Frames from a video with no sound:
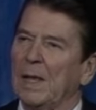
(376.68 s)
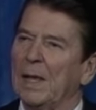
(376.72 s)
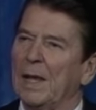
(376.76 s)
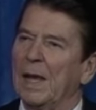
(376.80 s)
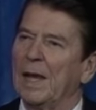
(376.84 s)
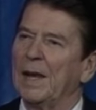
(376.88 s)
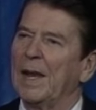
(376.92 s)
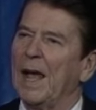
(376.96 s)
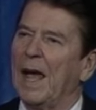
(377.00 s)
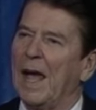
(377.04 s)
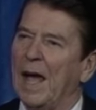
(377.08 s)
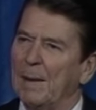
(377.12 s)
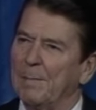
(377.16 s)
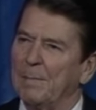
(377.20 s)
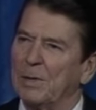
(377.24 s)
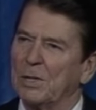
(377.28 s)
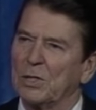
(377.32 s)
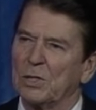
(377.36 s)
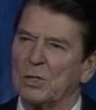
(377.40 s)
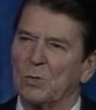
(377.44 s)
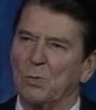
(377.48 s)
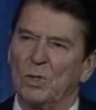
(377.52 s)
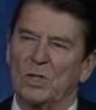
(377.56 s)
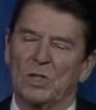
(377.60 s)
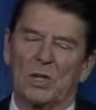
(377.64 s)
and
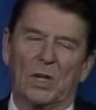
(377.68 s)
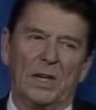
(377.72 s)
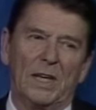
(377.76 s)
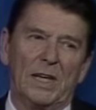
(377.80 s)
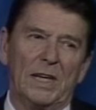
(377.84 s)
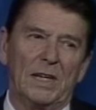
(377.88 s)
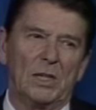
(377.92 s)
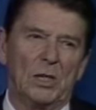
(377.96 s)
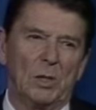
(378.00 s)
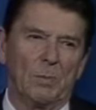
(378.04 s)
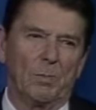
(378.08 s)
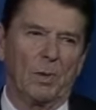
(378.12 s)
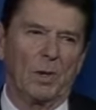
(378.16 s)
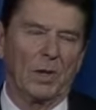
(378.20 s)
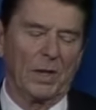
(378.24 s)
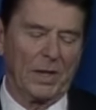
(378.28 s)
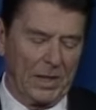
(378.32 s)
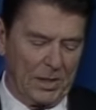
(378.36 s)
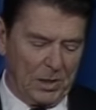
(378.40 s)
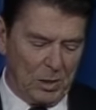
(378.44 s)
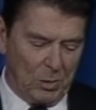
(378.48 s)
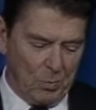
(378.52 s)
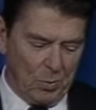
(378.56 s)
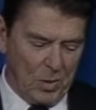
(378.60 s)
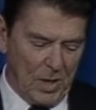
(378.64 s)
habits which lead to
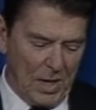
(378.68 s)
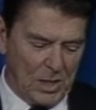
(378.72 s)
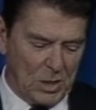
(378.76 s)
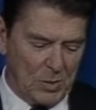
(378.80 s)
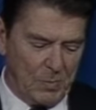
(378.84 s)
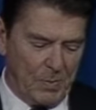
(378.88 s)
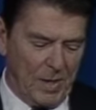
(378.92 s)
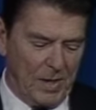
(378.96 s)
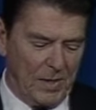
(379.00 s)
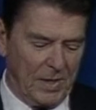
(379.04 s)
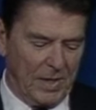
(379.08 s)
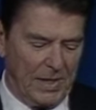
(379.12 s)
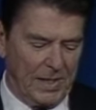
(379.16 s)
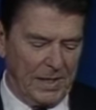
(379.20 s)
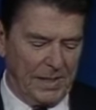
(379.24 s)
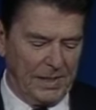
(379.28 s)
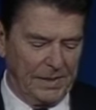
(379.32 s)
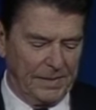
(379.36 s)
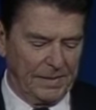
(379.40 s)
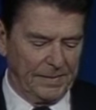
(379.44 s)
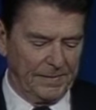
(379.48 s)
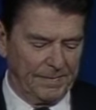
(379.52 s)
political prosperity,